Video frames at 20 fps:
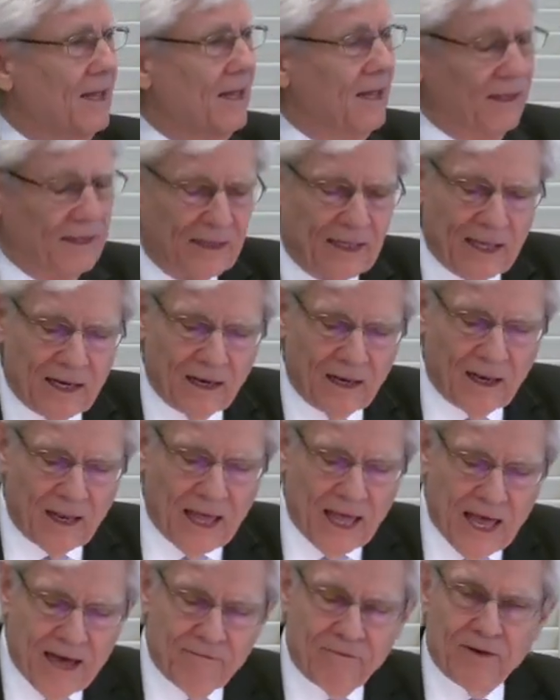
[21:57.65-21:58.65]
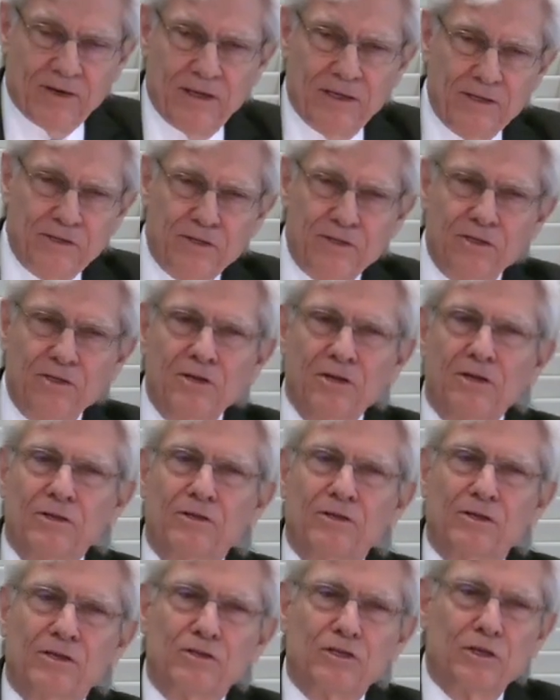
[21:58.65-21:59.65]
little evidence
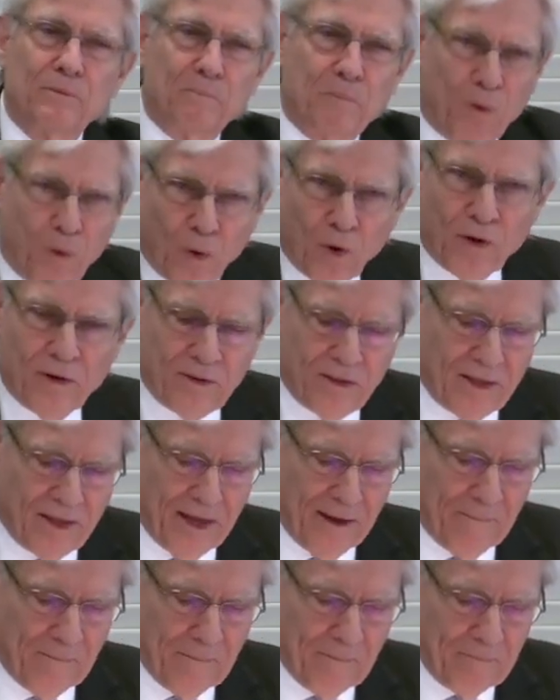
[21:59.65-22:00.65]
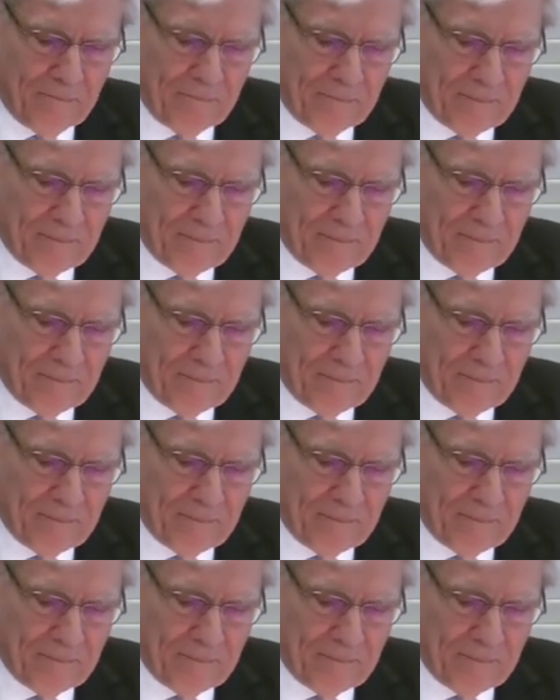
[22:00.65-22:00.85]
to support them.